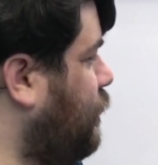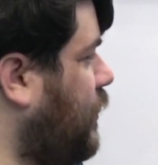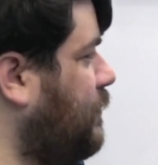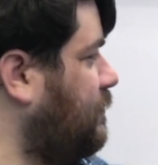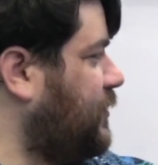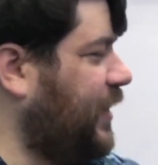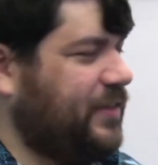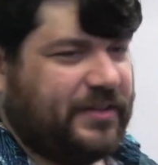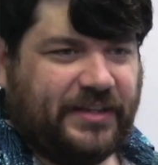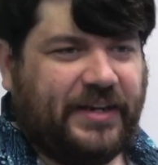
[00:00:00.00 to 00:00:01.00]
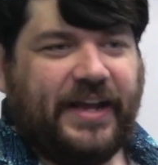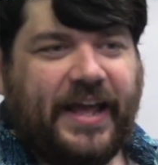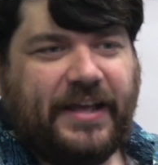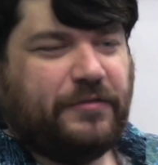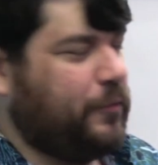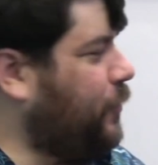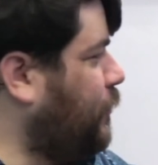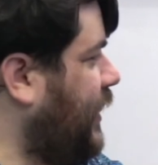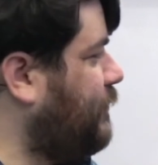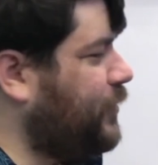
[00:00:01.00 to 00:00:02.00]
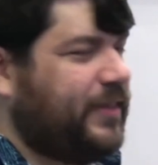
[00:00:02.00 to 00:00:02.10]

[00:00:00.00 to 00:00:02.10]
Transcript: from, say, the leading edge or whatever,